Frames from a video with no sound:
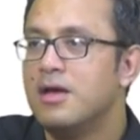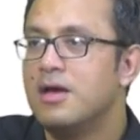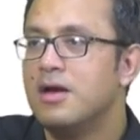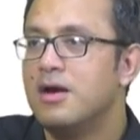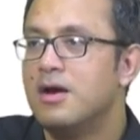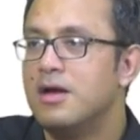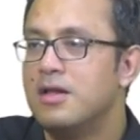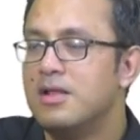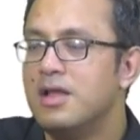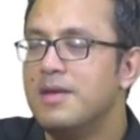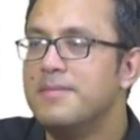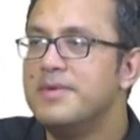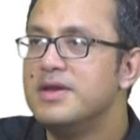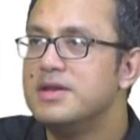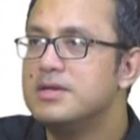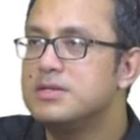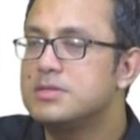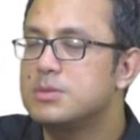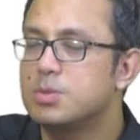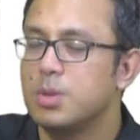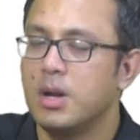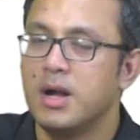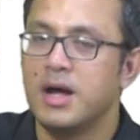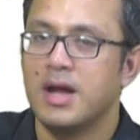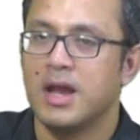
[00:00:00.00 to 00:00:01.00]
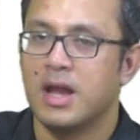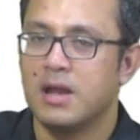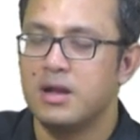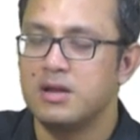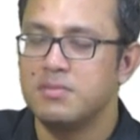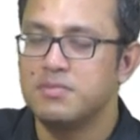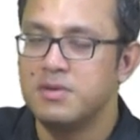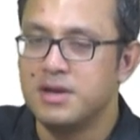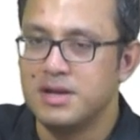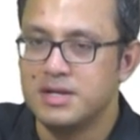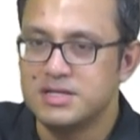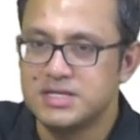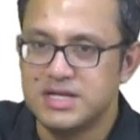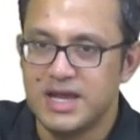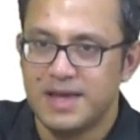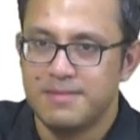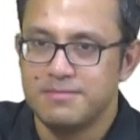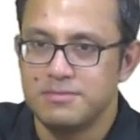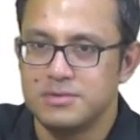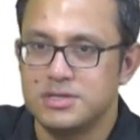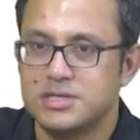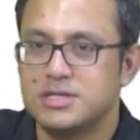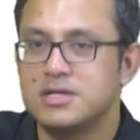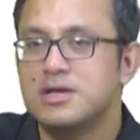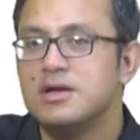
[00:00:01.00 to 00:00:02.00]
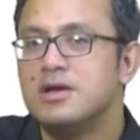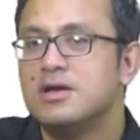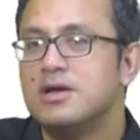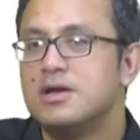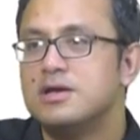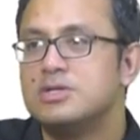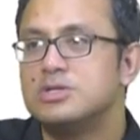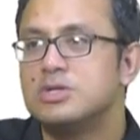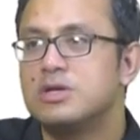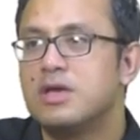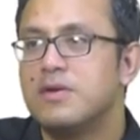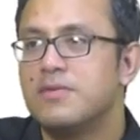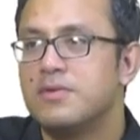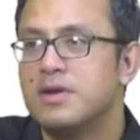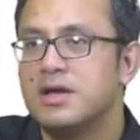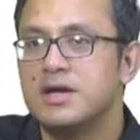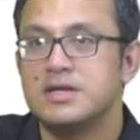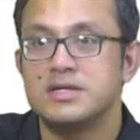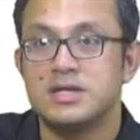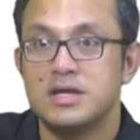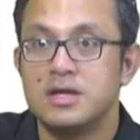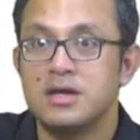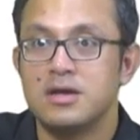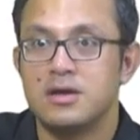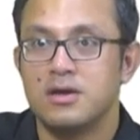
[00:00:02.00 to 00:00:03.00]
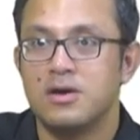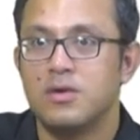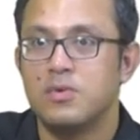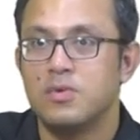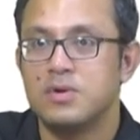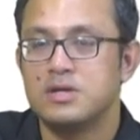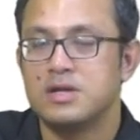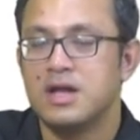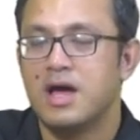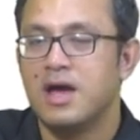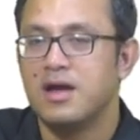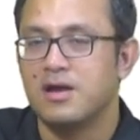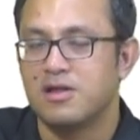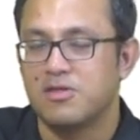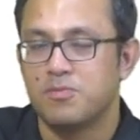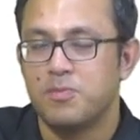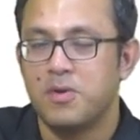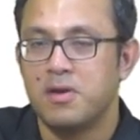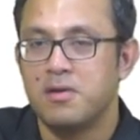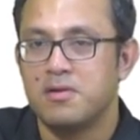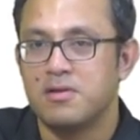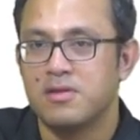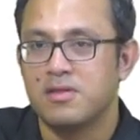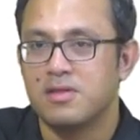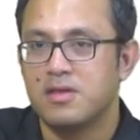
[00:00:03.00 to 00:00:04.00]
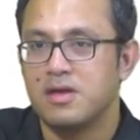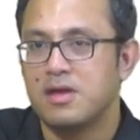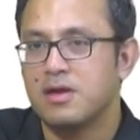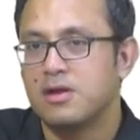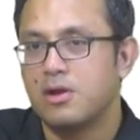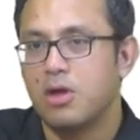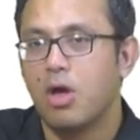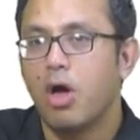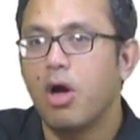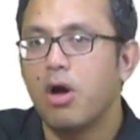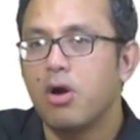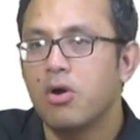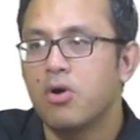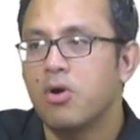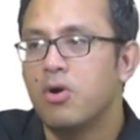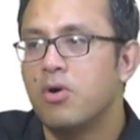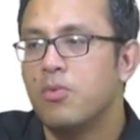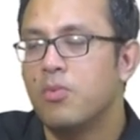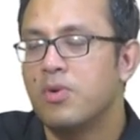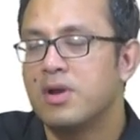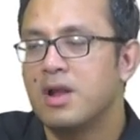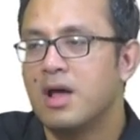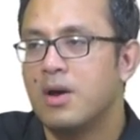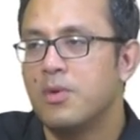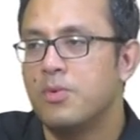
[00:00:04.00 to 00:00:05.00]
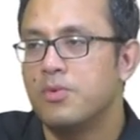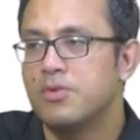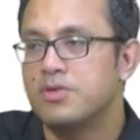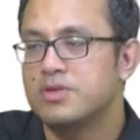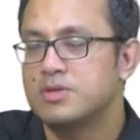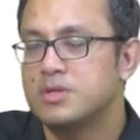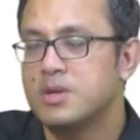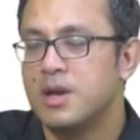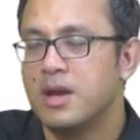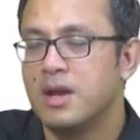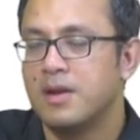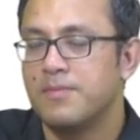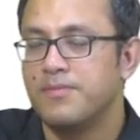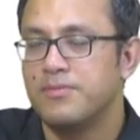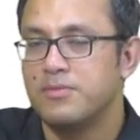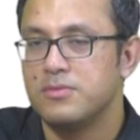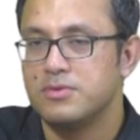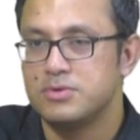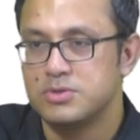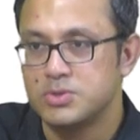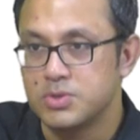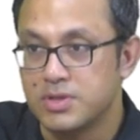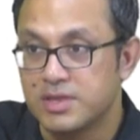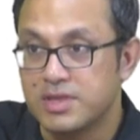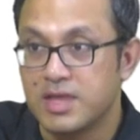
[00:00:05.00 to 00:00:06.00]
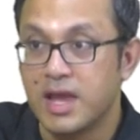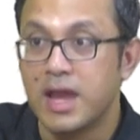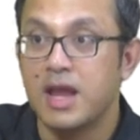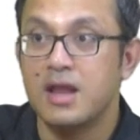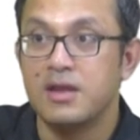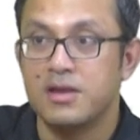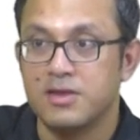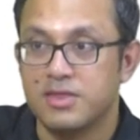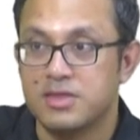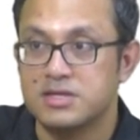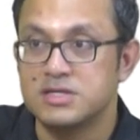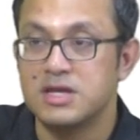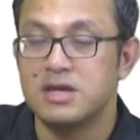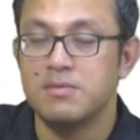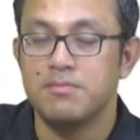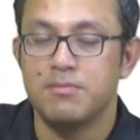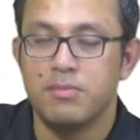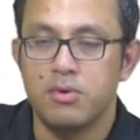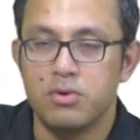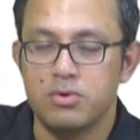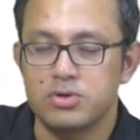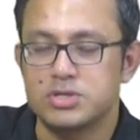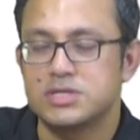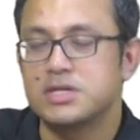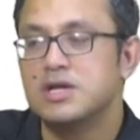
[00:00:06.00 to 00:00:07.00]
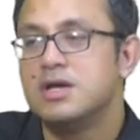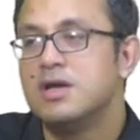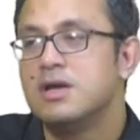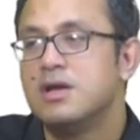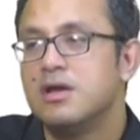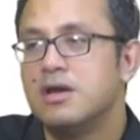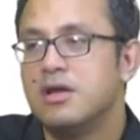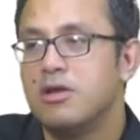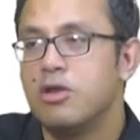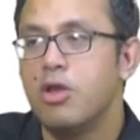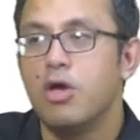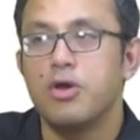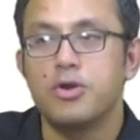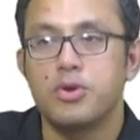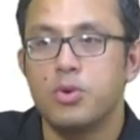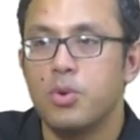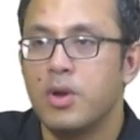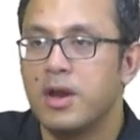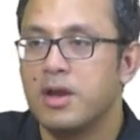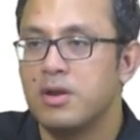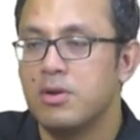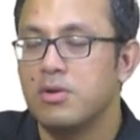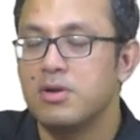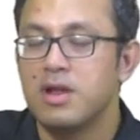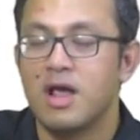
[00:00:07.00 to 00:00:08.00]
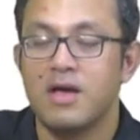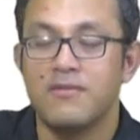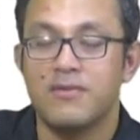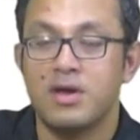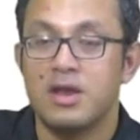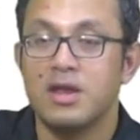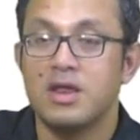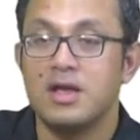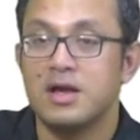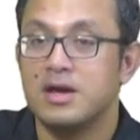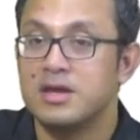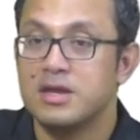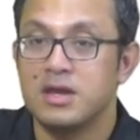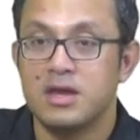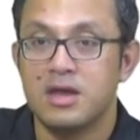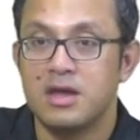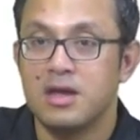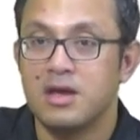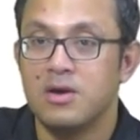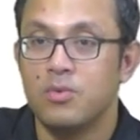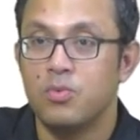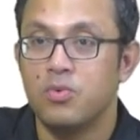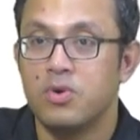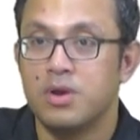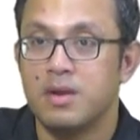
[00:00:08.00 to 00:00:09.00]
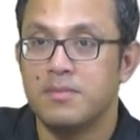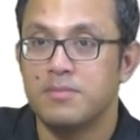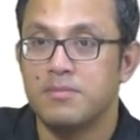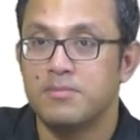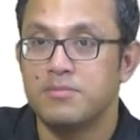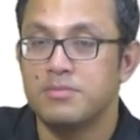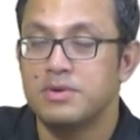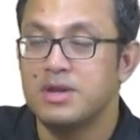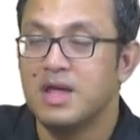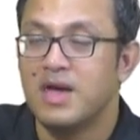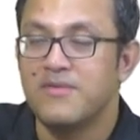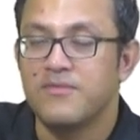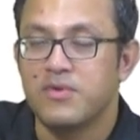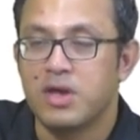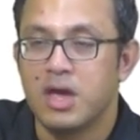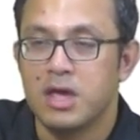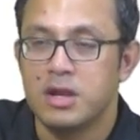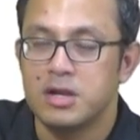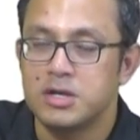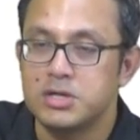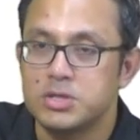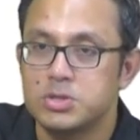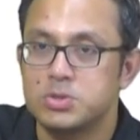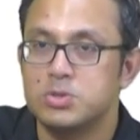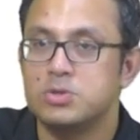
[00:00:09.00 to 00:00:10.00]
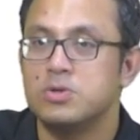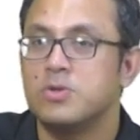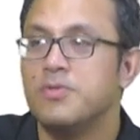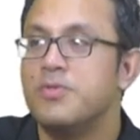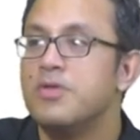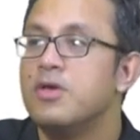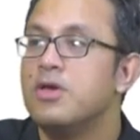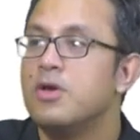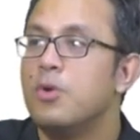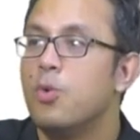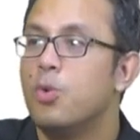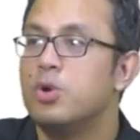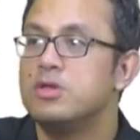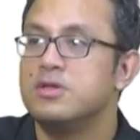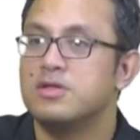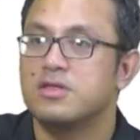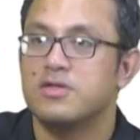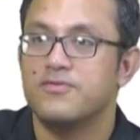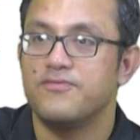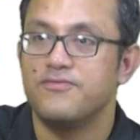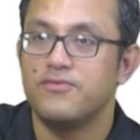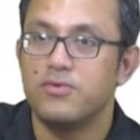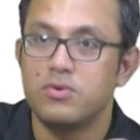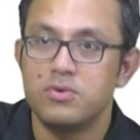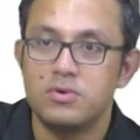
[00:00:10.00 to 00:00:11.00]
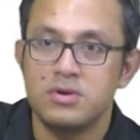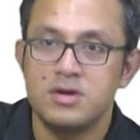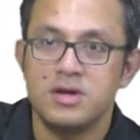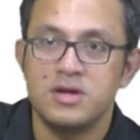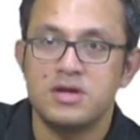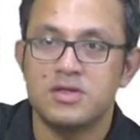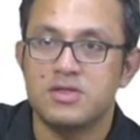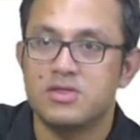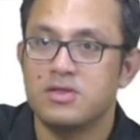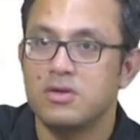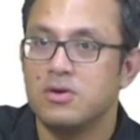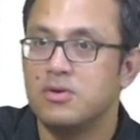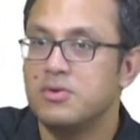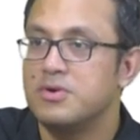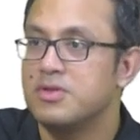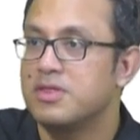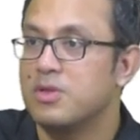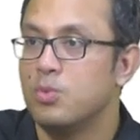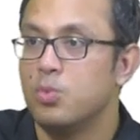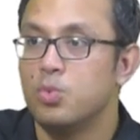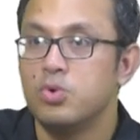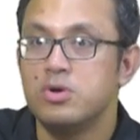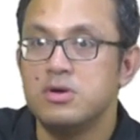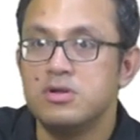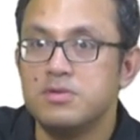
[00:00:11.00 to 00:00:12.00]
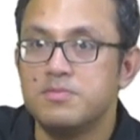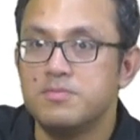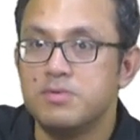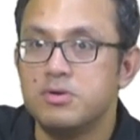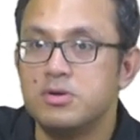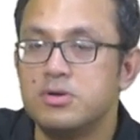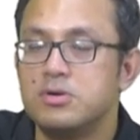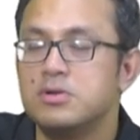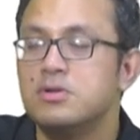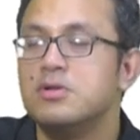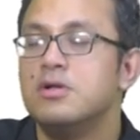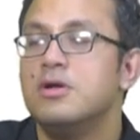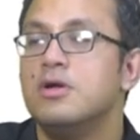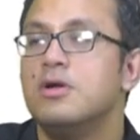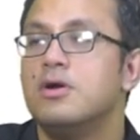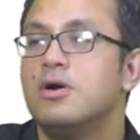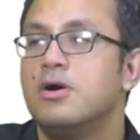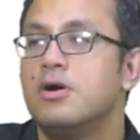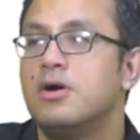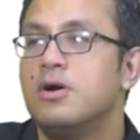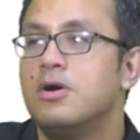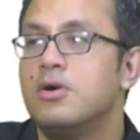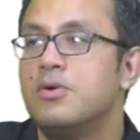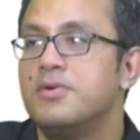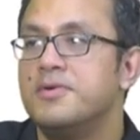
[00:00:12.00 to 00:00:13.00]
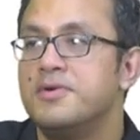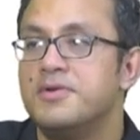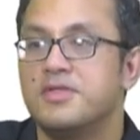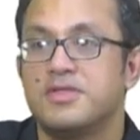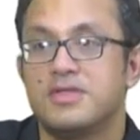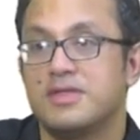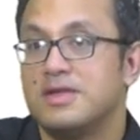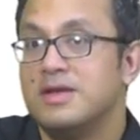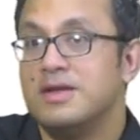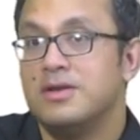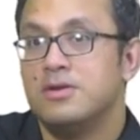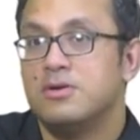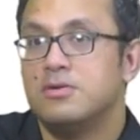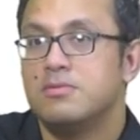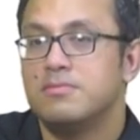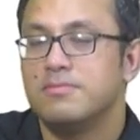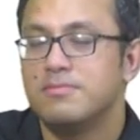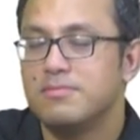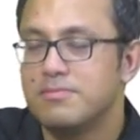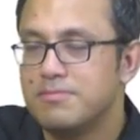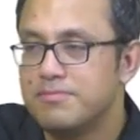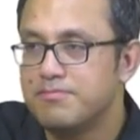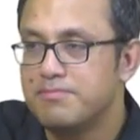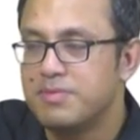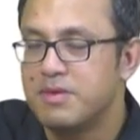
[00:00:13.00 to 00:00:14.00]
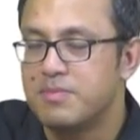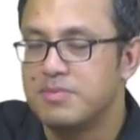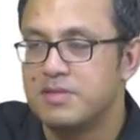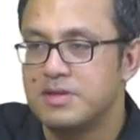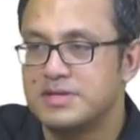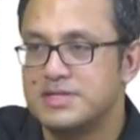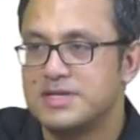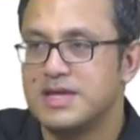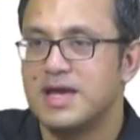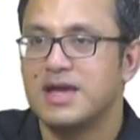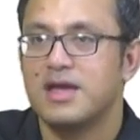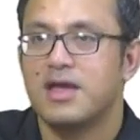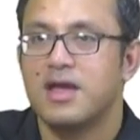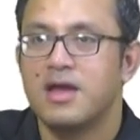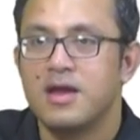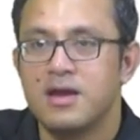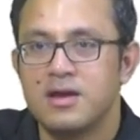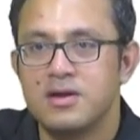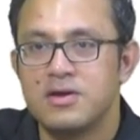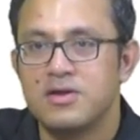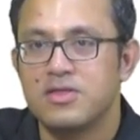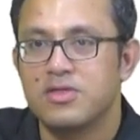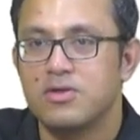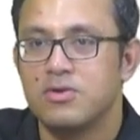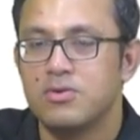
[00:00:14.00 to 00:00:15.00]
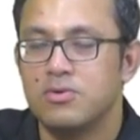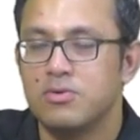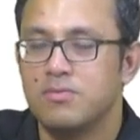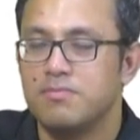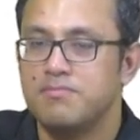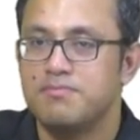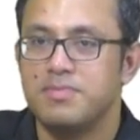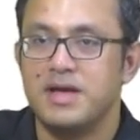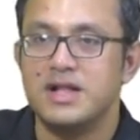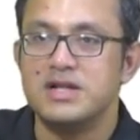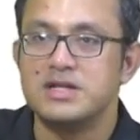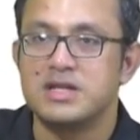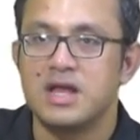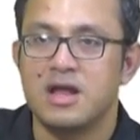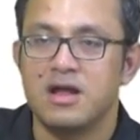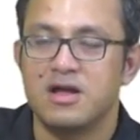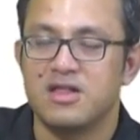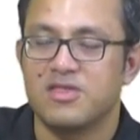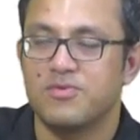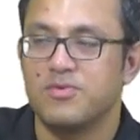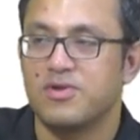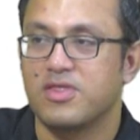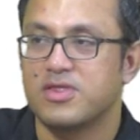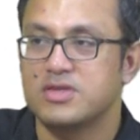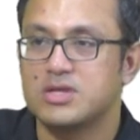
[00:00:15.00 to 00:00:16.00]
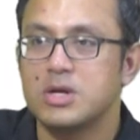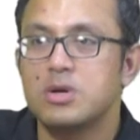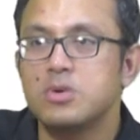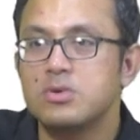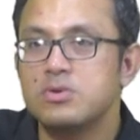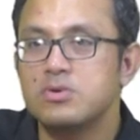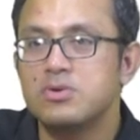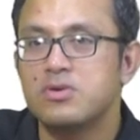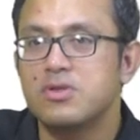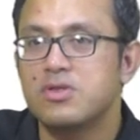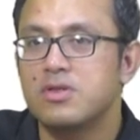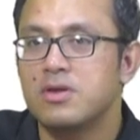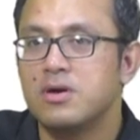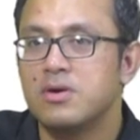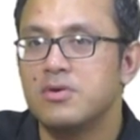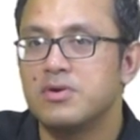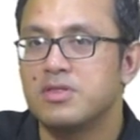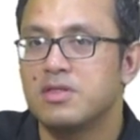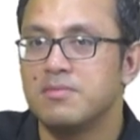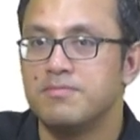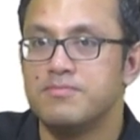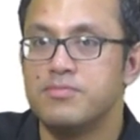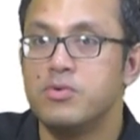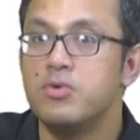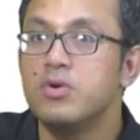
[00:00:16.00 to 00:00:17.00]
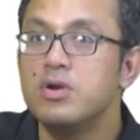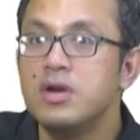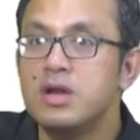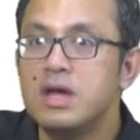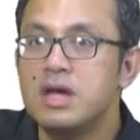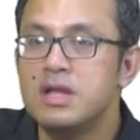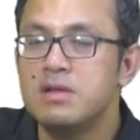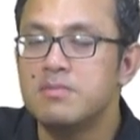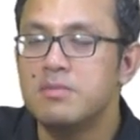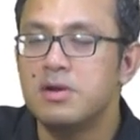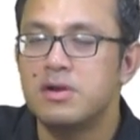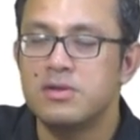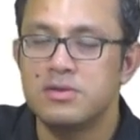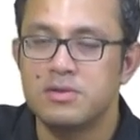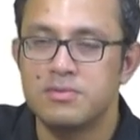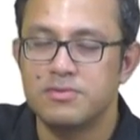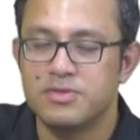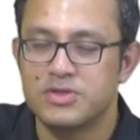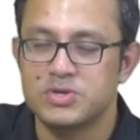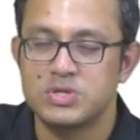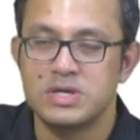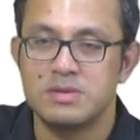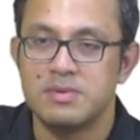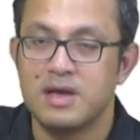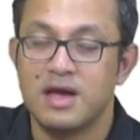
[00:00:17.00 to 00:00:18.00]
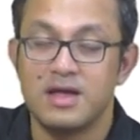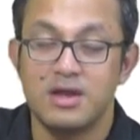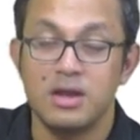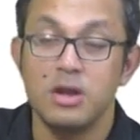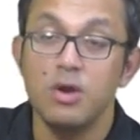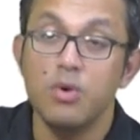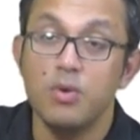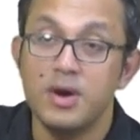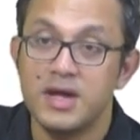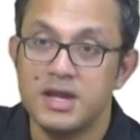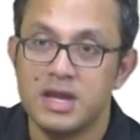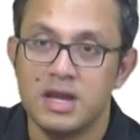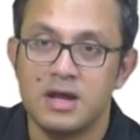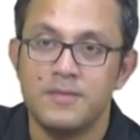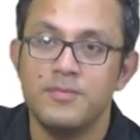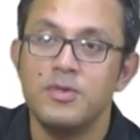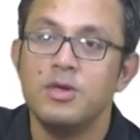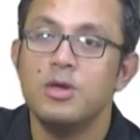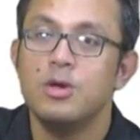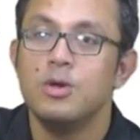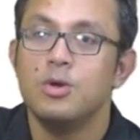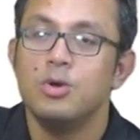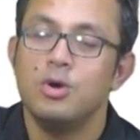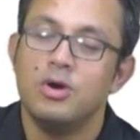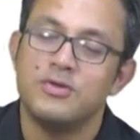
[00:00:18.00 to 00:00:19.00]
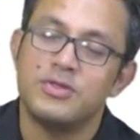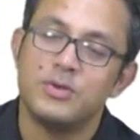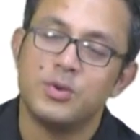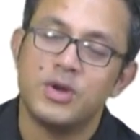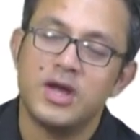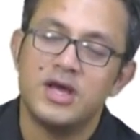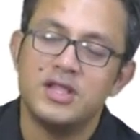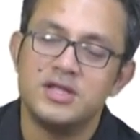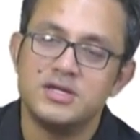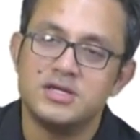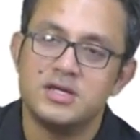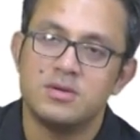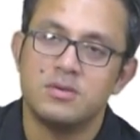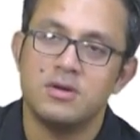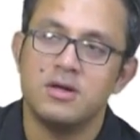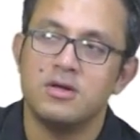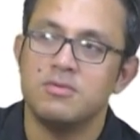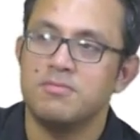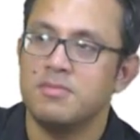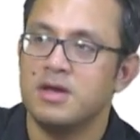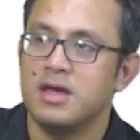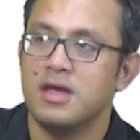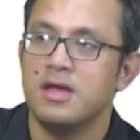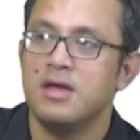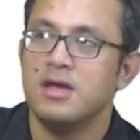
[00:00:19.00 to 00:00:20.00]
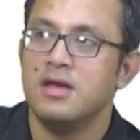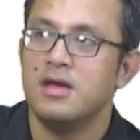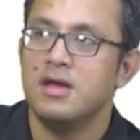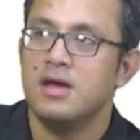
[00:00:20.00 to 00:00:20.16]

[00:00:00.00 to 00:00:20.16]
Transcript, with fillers: uh, let me try, let me attempt uh, to give an idea of what I experienced in Congo when I was trying to sail a steamboat not knowing, not having any idea what I'm navigating through, whether it's a forest or it's a whirlpool or it's, you know, people attacking us or pelting us with stones or it's a boulder in the middle of the stream. I had no idea of the reality around me.